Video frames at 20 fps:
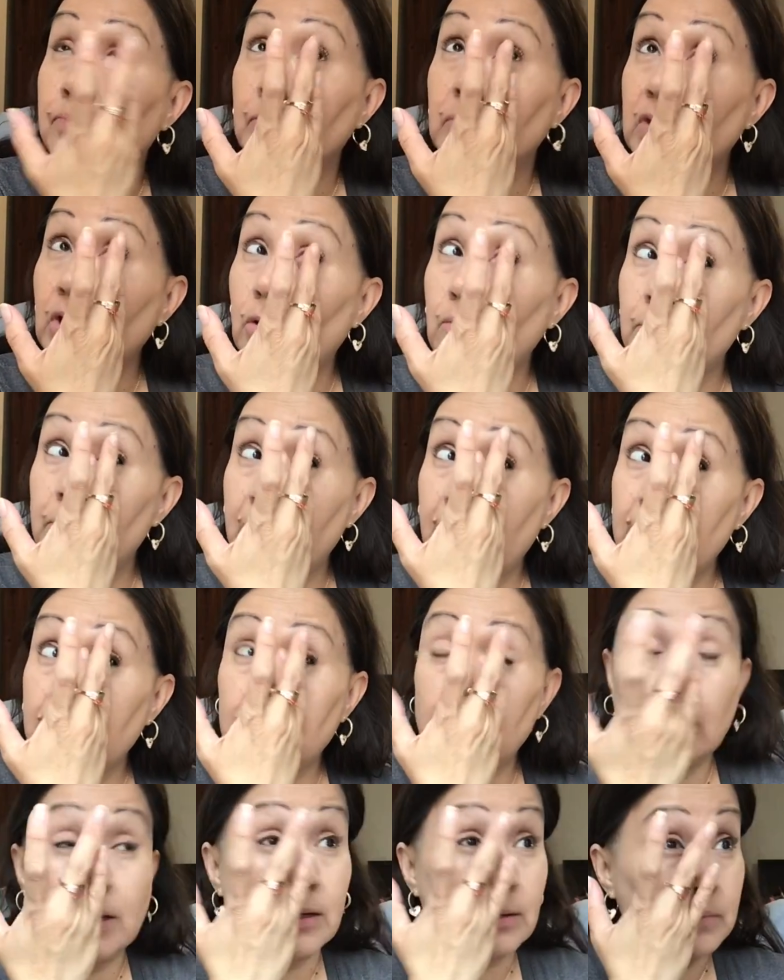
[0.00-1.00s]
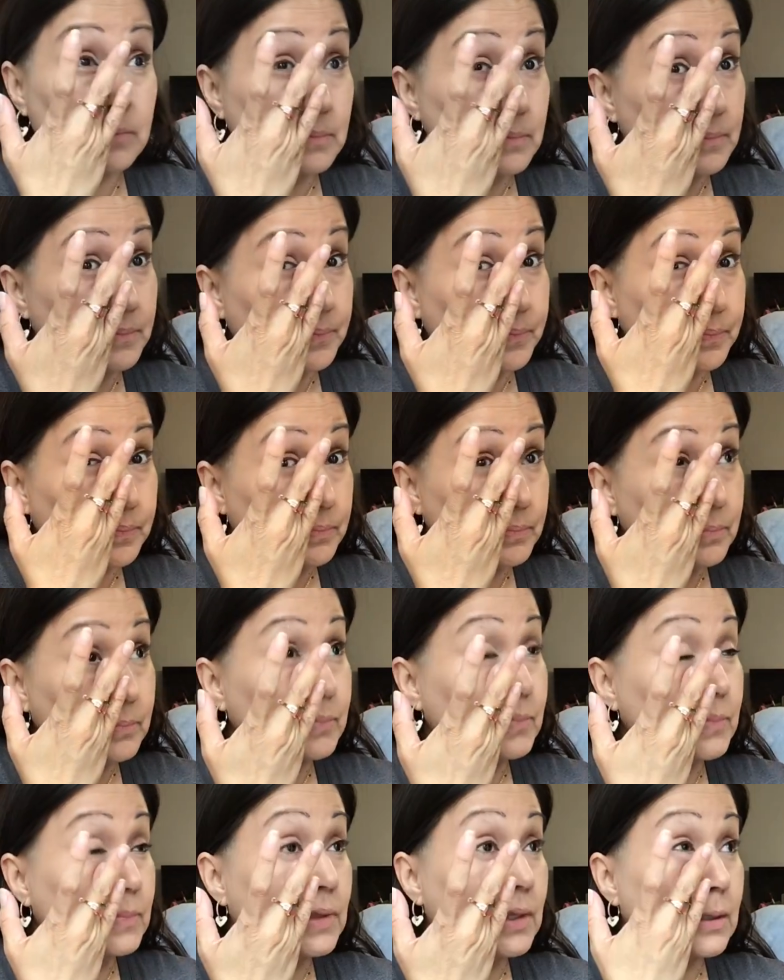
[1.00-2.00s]
Don't pack it on.
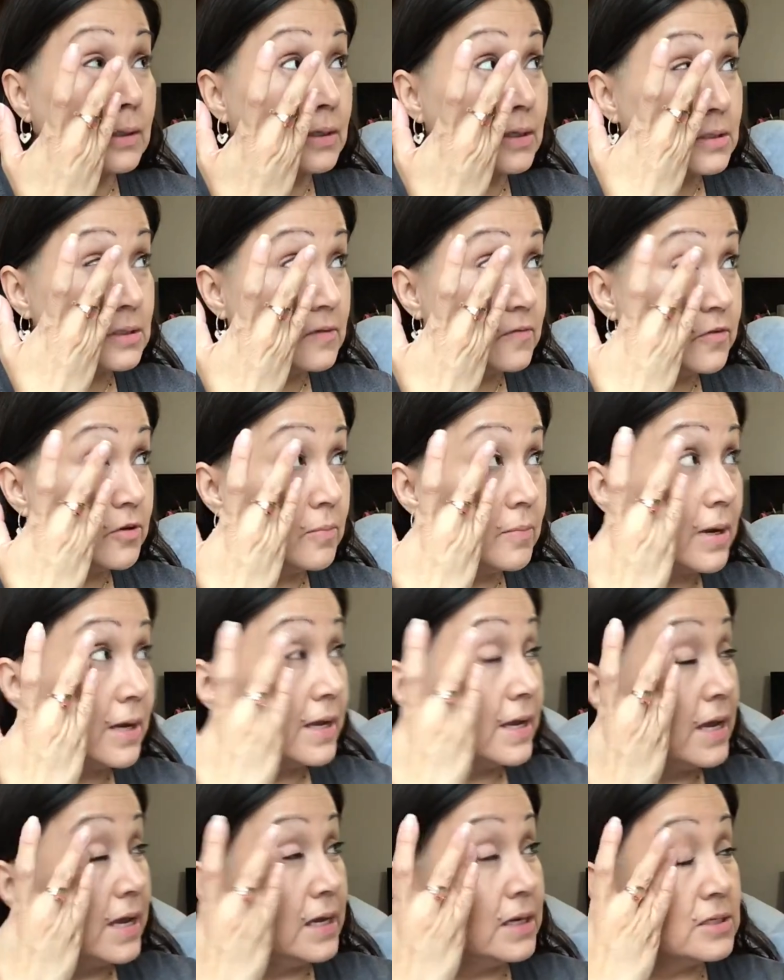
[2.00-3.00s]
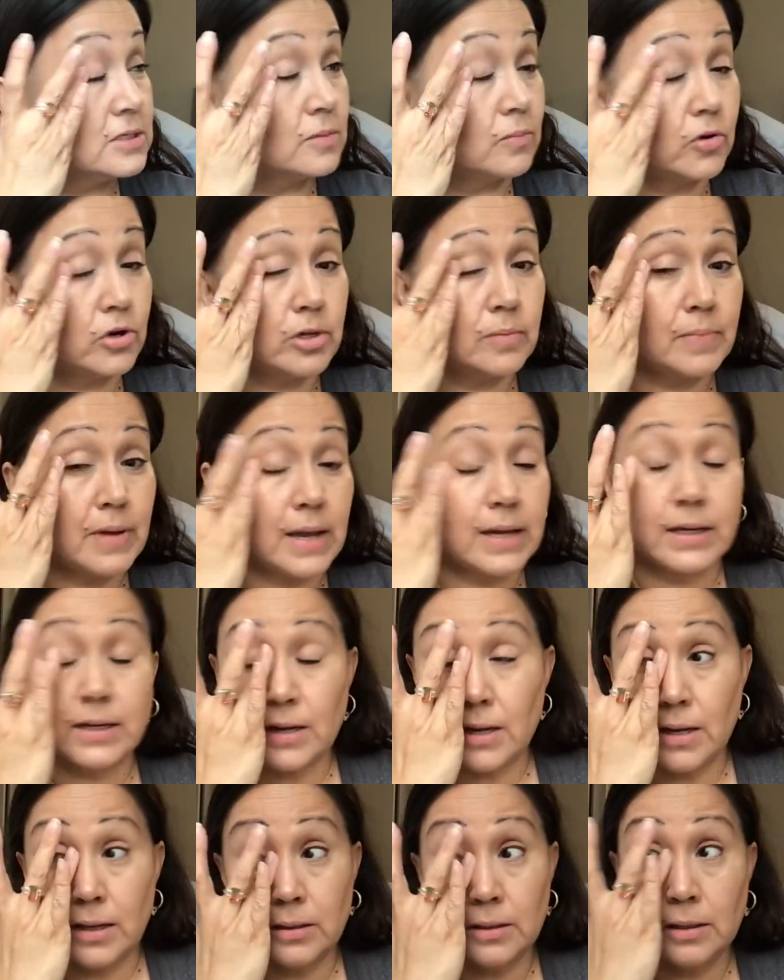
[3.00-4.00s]
Because if you're my age, the more you pack it
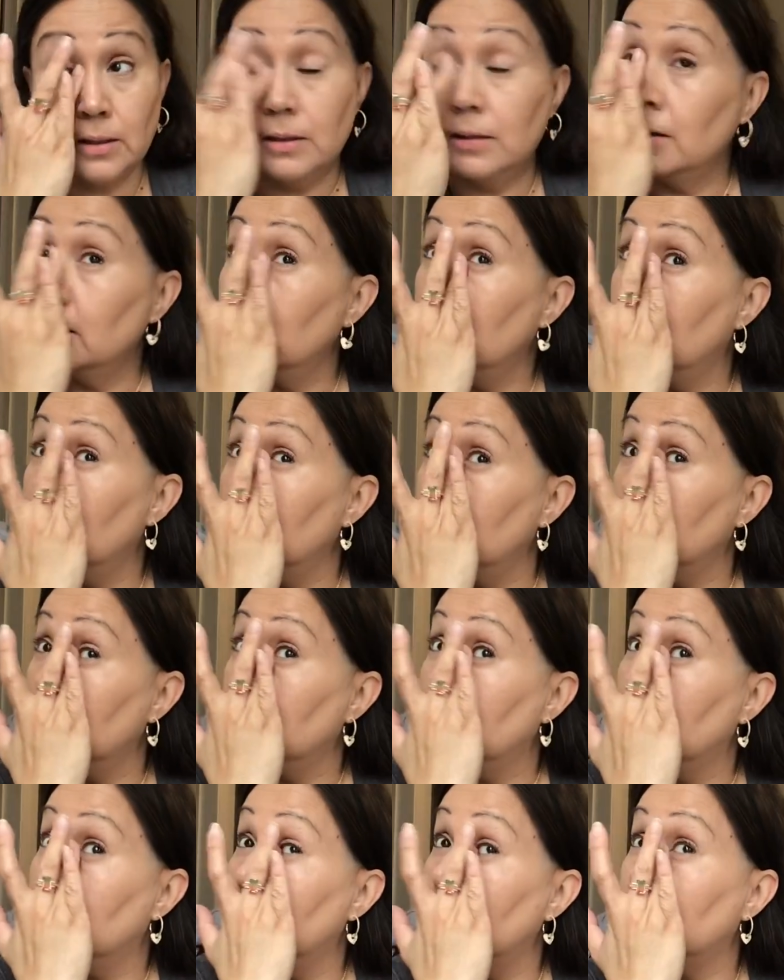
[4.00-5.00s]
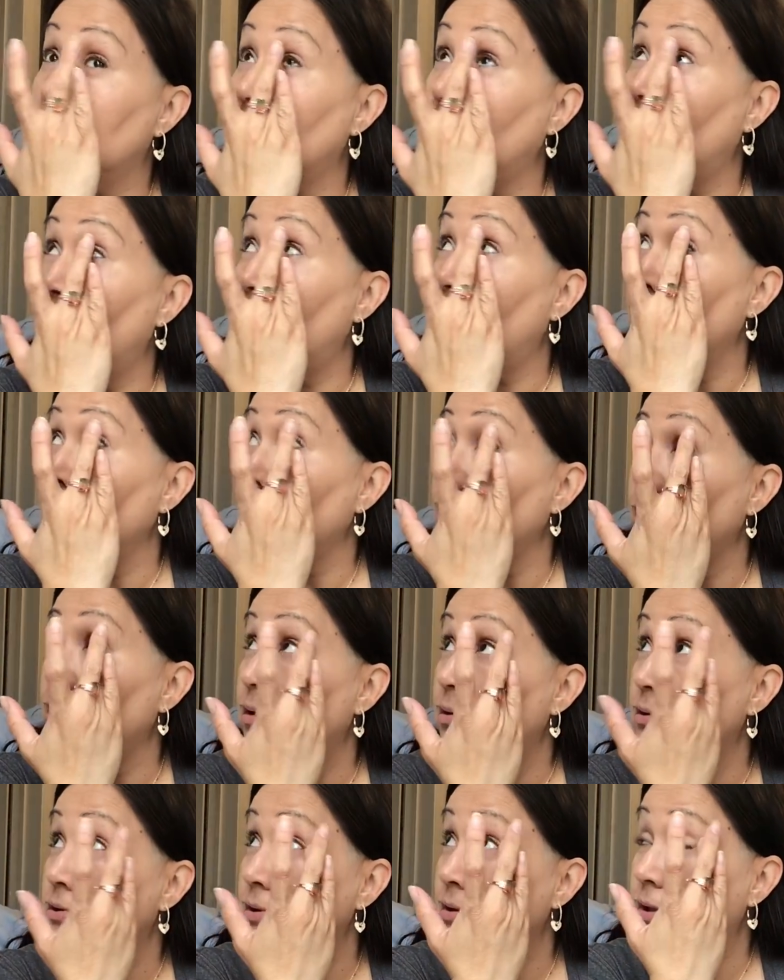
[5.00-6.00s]
on, the more your
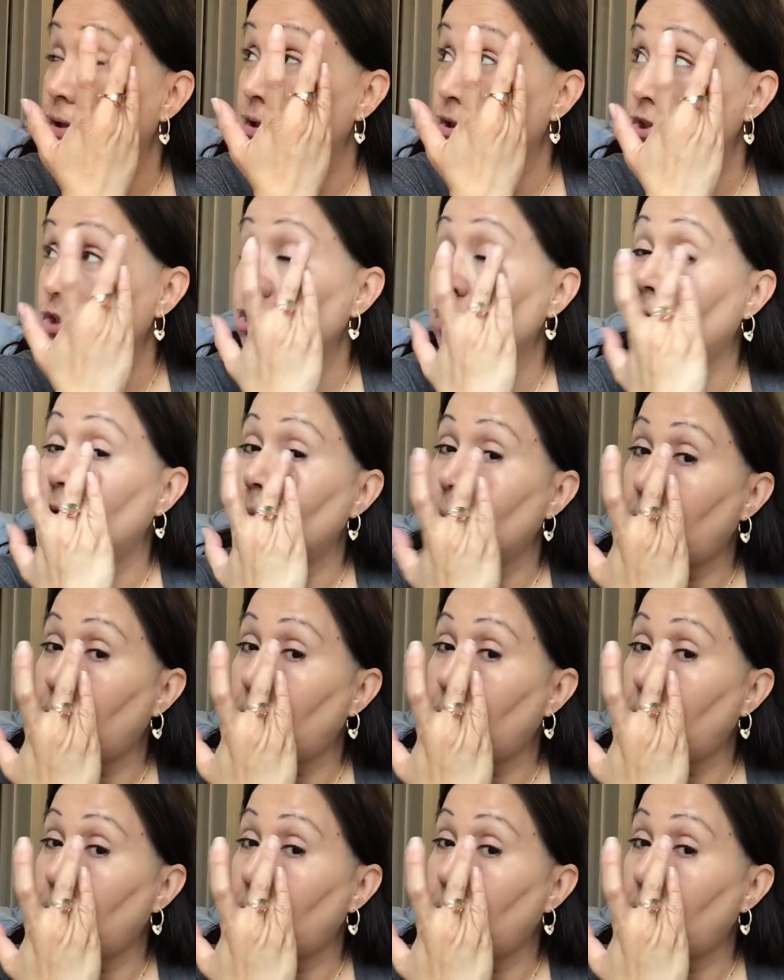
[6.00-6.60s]
wrinkles are going to show.